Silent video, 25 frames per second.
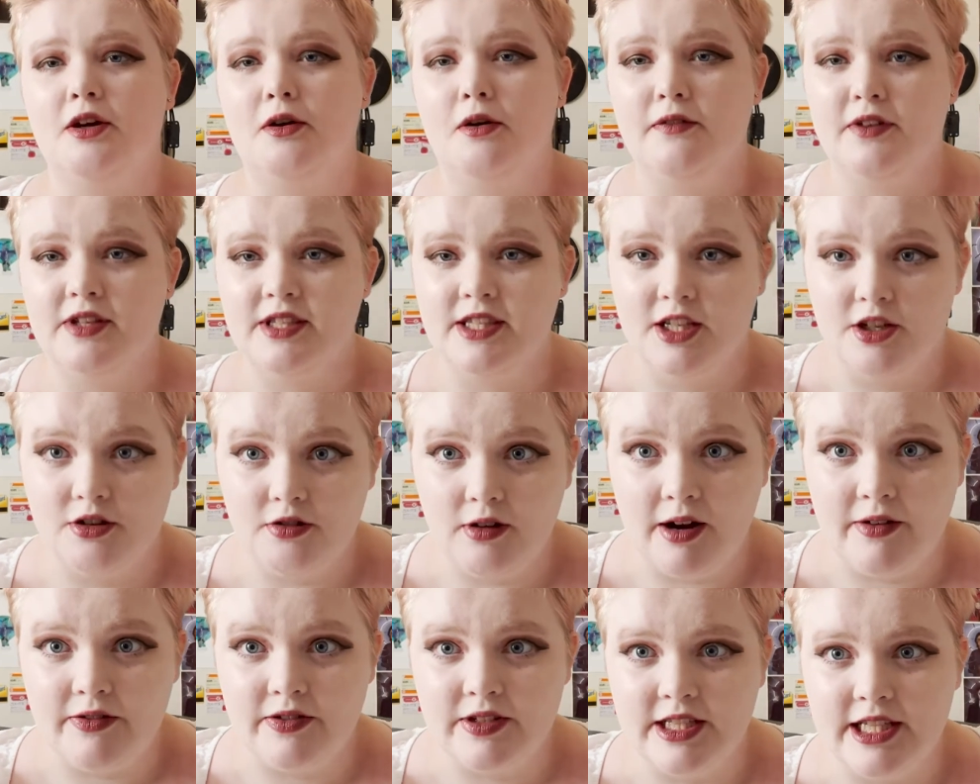obviously
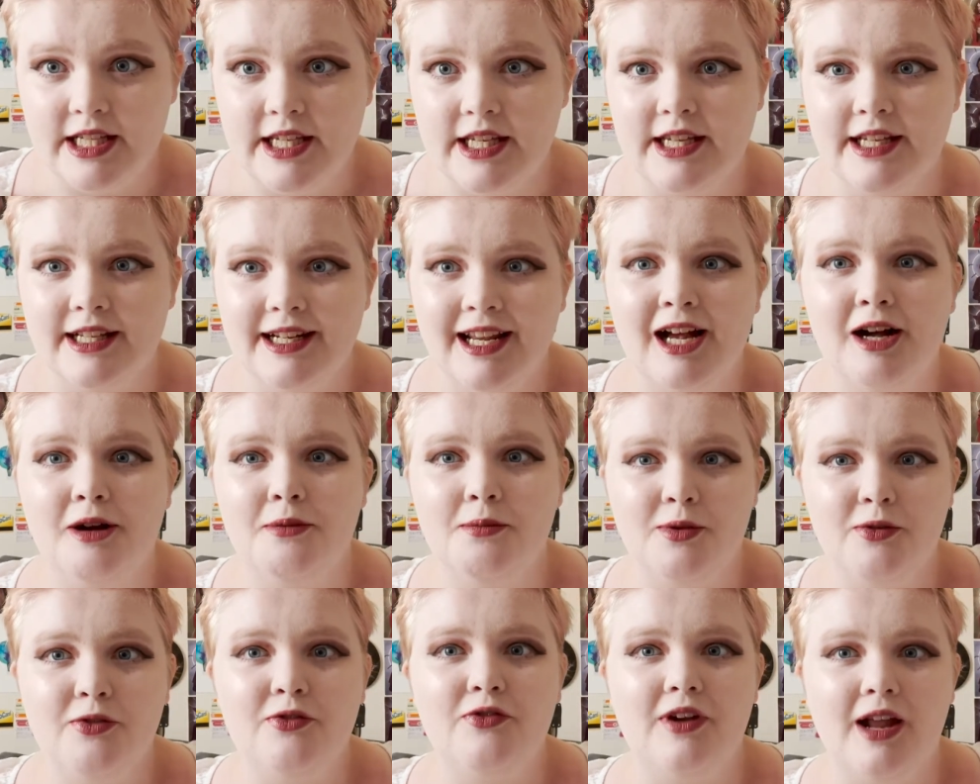gravity can help
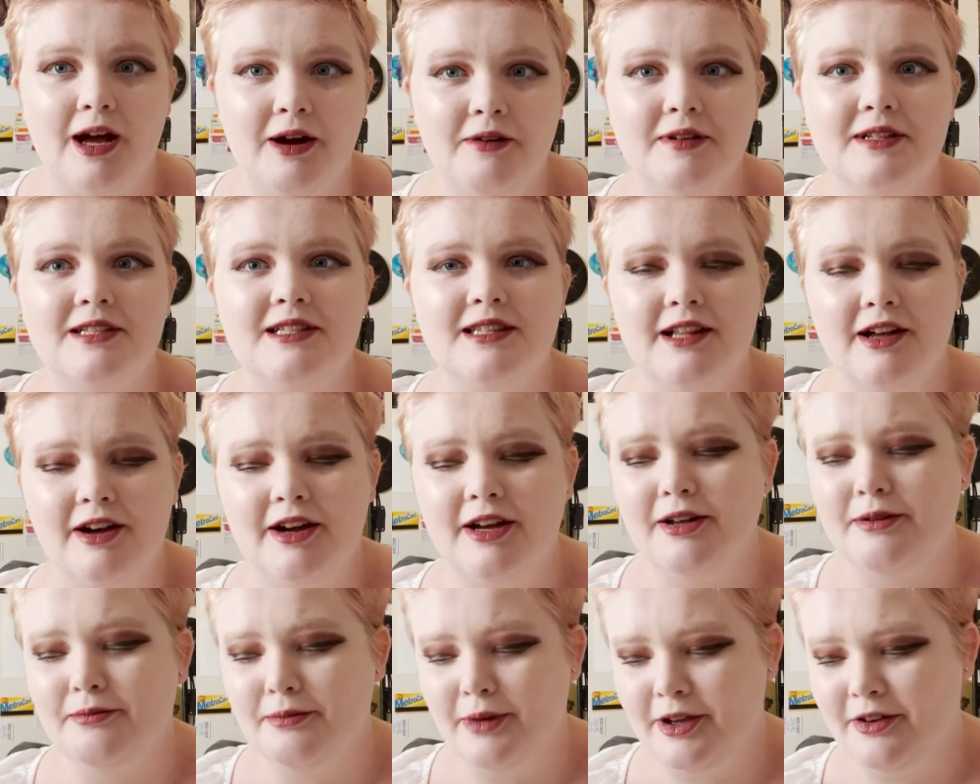the flowers lie
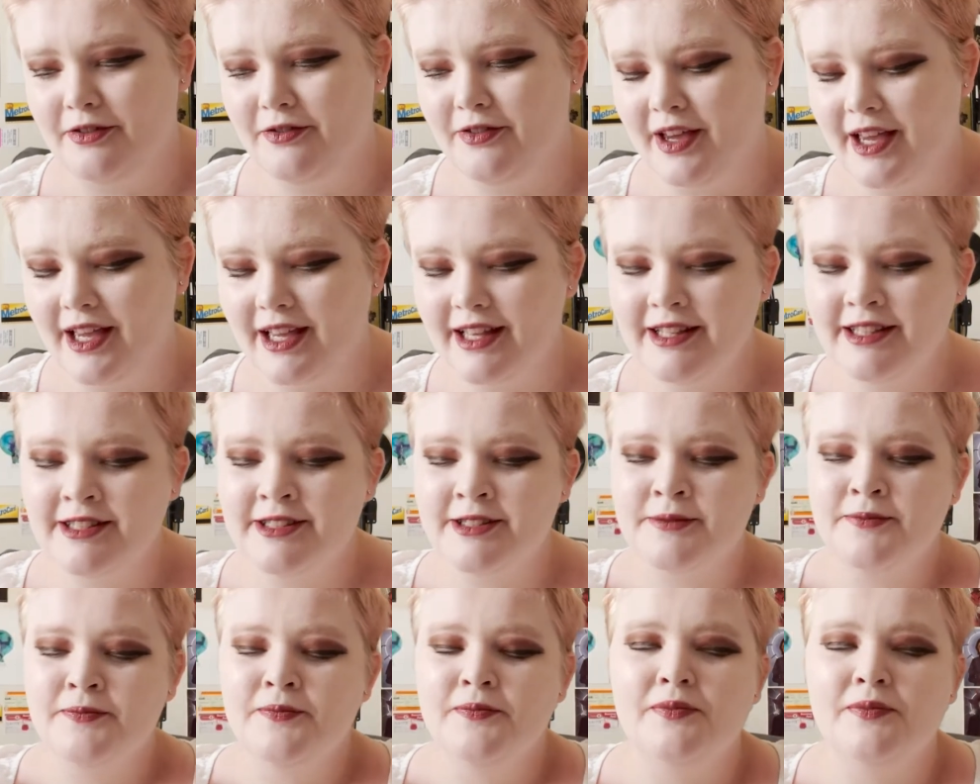on my face,